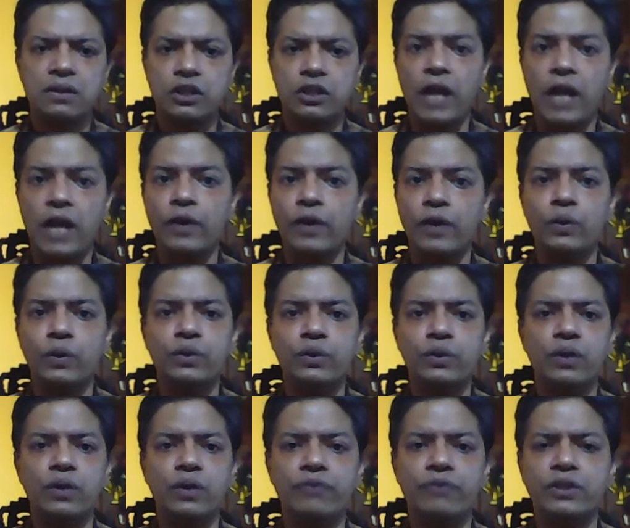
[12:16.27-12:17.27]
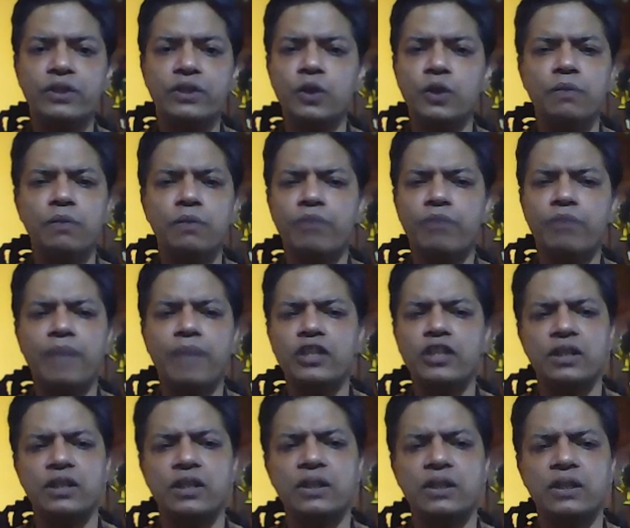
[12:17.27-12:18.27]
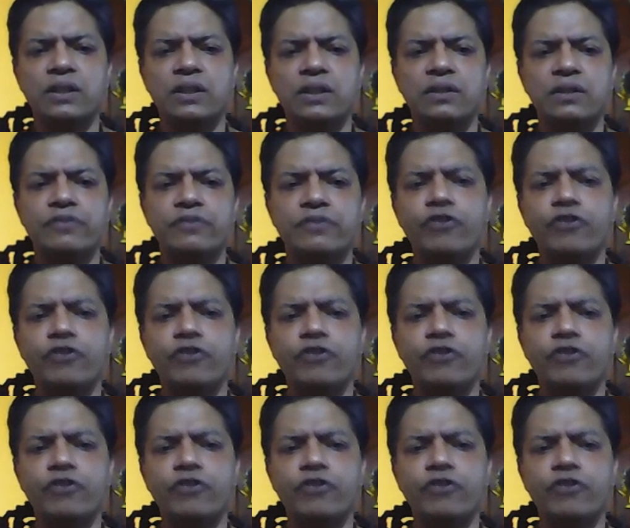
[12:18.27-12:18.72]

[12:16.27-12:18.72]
shadow of the dome of pleasure